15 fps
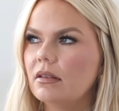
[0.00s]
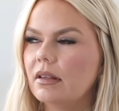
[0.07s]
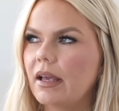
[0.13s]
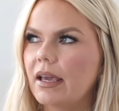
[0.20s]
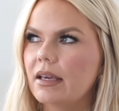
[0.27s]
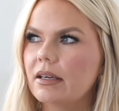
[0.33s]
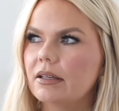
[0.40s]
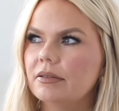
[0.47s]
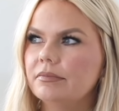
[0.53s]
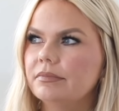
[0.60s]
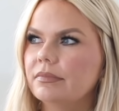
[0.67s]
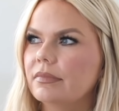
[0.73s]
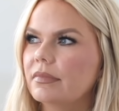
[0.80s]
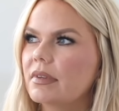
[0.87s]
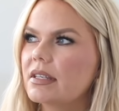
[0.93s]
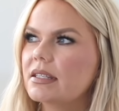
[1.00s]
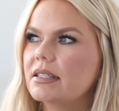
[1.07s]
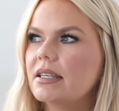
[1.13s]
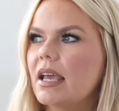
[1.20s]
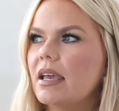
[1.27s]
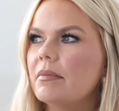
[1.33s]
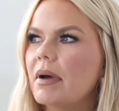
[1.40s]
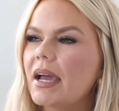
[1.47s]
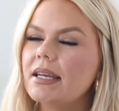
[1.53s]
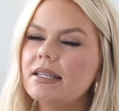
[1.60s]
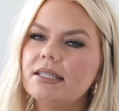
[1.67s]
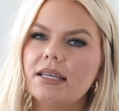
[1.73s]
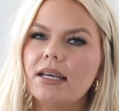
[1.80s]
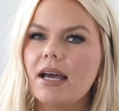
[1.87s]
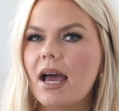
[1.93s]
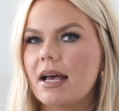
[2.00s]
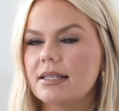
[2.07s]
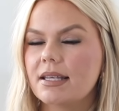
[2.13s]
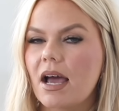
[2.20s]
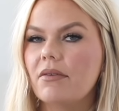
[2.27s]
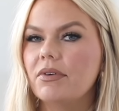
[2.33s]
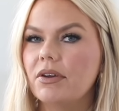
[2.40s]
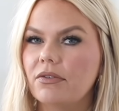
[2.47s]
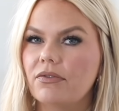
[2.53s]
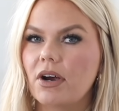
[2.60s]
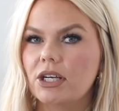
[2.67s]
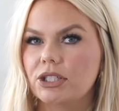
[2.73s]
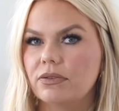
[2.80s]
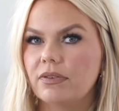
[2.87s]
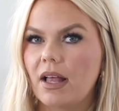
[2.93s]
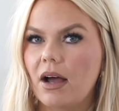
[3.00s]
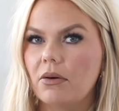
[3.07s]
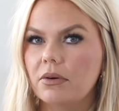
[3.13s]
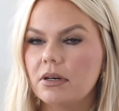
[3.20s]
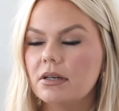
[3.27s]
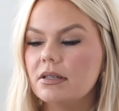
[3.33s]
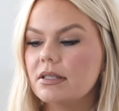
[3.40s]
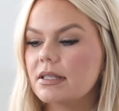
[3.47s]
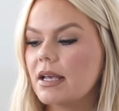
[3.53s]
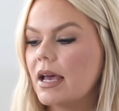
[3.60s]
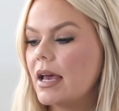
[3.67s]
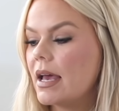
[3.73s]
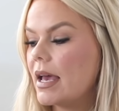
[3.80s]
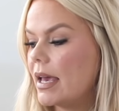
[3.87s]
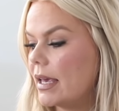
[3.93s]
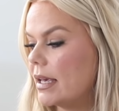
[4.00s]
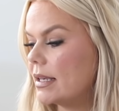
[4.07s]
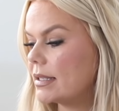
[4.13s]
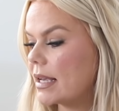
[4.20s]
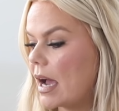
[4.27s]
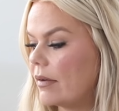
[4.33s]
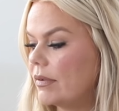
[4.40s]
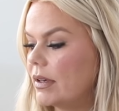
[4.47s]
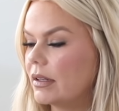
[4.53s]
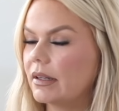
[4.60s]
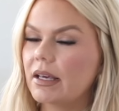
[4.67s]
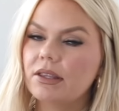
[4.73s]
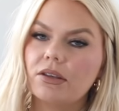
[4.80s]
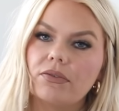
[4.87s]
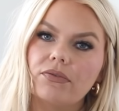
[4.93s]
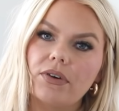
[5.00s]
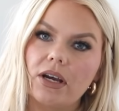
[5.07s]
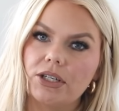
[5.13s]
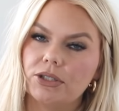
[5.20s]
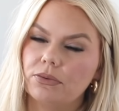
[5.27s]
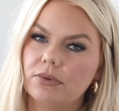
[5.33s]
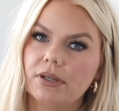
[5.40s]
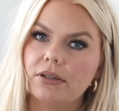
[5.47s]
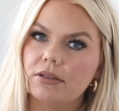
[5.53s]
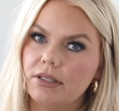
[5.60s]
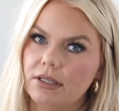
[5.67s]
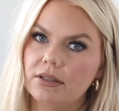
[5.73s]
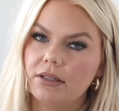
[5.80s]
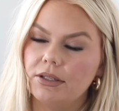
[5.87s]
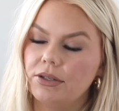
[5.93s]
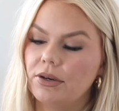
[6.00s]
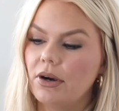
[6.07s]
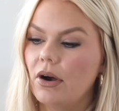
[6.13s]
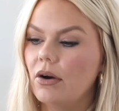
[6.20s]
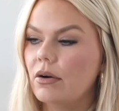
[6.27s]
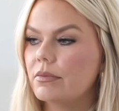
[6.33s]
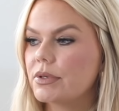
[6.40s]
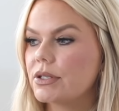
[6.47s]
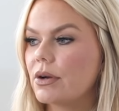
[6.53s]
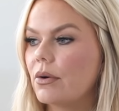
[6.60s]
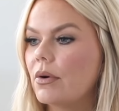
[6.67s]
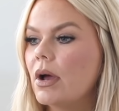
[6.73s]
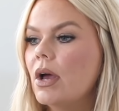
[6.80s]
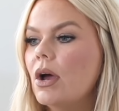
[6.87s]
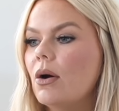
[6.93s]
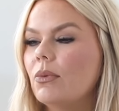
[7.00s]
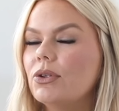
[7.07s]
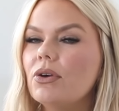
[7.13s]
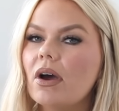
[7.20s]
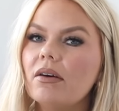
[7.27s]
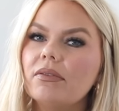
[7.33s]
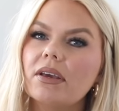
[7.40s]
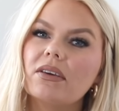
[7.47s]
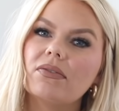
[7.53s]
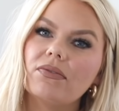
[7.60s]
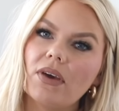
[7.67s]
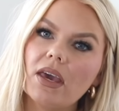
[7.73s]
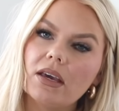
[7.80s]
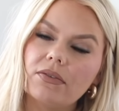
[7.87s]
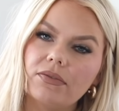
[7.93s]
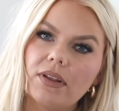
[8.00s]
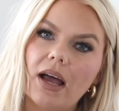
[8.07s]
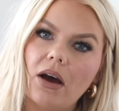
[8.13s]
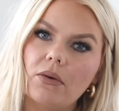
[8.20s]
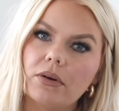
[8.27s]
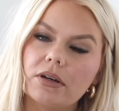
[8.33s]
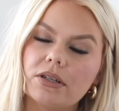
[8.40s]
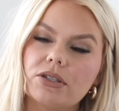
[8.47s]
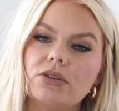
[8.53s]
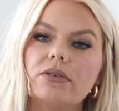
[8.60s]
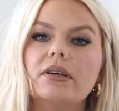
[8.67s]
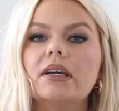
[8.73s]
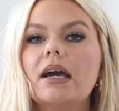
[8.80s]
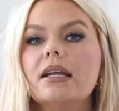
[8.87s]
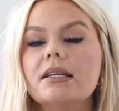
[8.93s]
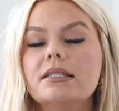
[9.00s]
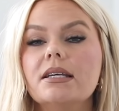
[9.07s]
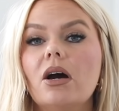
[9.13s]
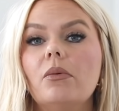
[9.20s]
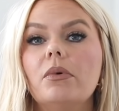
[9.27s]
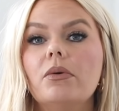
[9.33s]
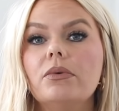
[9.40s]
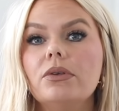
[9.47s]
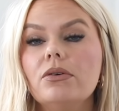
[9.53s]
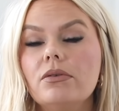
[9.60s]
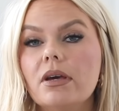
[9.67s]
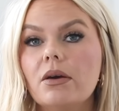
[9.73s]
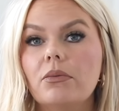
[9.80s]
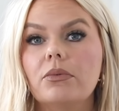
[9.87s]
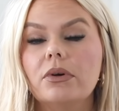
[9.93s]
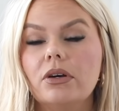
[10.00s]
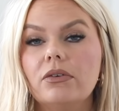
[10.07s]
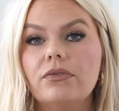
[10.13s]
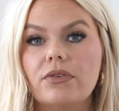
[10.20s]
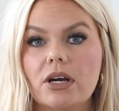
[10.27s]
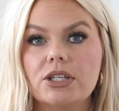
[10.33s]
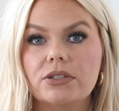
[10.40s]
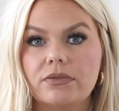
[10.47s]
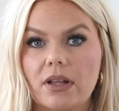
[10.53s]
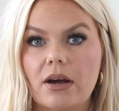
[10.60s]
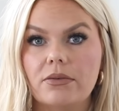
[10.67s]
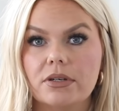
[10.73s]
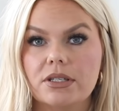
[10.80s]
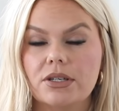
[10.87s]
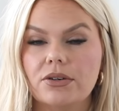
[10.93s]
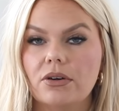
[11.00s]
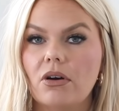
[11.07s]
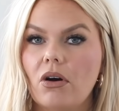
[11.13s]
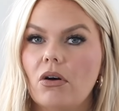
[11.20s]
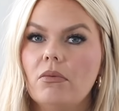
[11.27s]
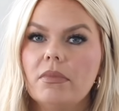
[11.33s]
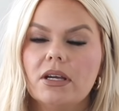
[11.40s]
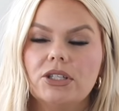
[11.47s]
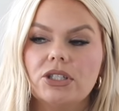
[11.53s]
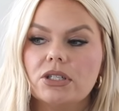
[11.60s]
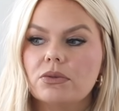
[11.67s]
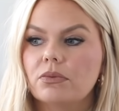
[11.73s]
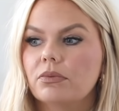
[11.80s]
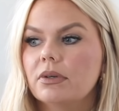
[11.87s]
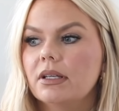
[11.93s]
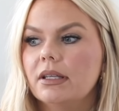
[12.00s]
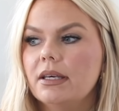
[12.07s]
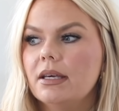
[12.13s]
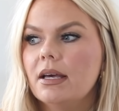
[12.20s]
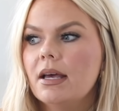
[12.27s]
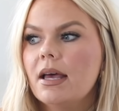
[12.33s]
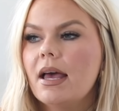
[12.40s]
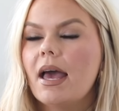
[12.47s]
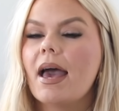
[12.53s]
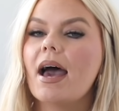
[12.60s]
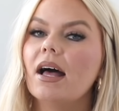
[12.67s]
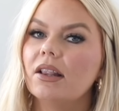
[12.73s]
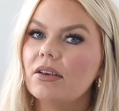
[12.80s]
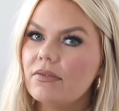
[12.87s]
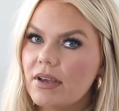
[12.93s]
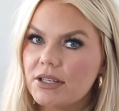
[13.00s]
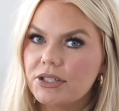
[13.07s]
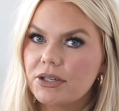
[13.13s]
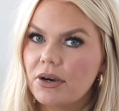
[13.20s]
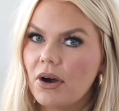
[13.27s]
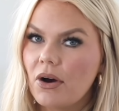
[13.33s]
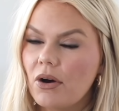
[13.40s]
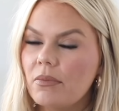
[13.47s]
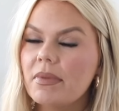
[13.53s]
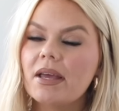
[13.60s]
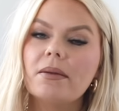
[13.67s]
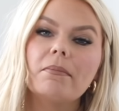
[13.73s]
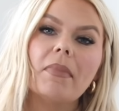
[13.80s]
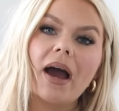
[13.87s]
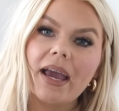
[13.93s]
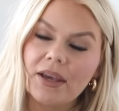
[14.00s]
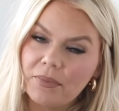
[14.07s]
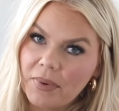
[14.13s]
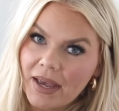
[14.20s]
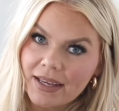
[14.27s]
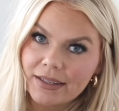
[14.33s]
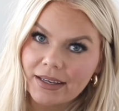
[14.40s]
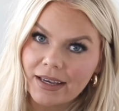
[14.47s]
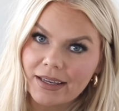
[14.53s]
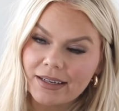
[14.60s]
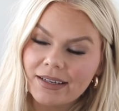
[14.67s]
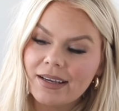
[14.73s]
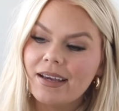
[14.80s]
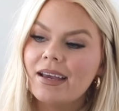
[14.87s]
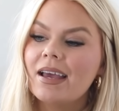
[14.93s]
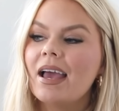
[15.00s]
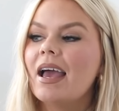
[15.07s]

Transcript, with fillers: like, same idea as having fresh flowers is having like the fresh real deal in your home. So when you have like fake flowers, you can kind of tell, but when you get real fresh flowers in your home, it just really elevates your home in my opinion.